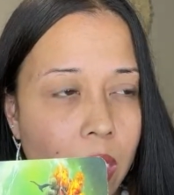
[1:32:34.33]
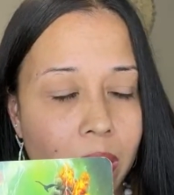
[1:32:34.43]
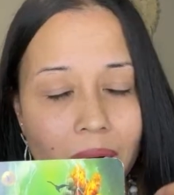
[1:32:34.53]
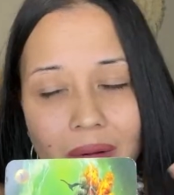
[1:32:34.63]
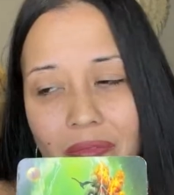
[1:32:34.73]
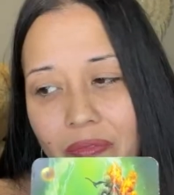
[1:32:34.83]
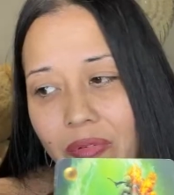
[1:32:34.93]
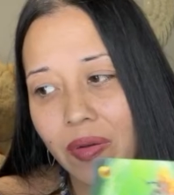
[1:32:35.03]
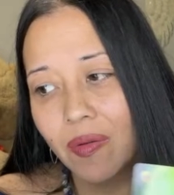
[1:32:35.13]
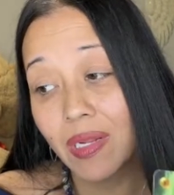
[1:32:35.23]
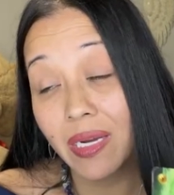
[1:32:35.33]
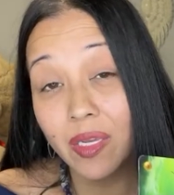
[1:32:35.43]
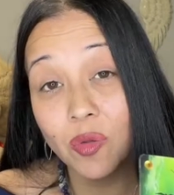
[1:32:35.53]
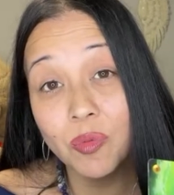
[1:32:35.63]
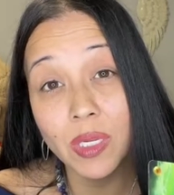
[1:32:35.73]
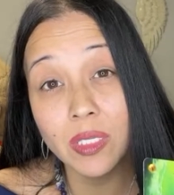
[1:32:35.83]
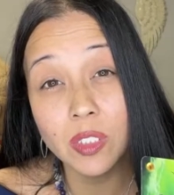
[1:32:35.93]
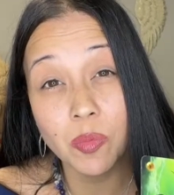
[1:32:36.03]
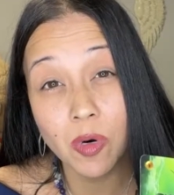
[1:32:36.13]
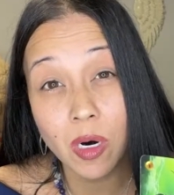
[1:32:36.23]
And I feel like you need to
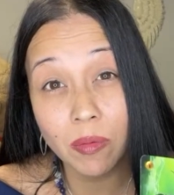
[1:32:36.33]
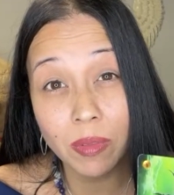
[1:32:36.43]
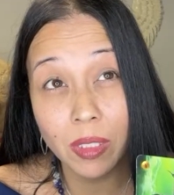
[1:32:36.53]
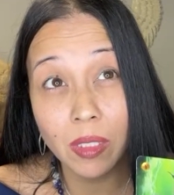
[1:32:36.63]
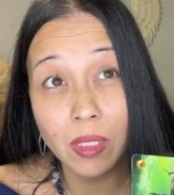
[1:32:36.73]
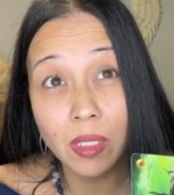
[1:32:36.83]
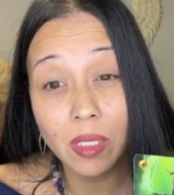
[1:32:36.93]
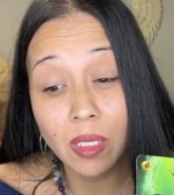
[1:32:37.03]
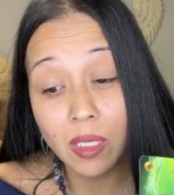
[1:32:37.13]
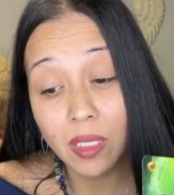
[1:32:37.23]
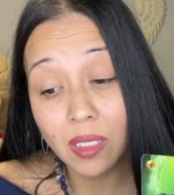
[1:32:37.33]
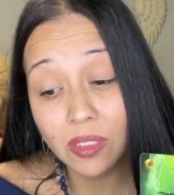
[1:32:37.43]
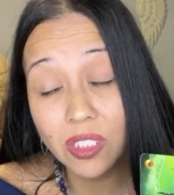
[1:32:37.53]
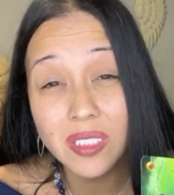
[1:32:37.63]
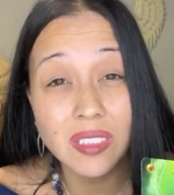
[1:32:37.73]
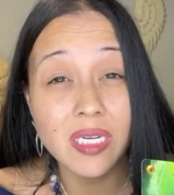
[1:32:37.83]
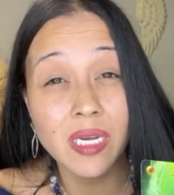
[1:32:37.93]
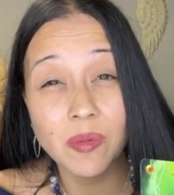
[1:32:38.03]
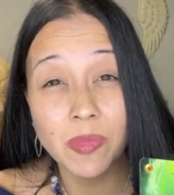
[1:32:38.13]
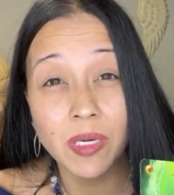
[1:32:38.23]
probably just
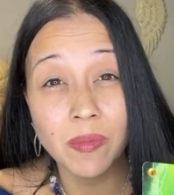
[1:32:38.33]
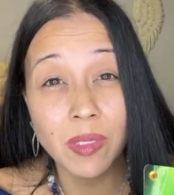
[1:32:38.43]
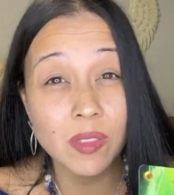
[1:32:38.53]
date, baby.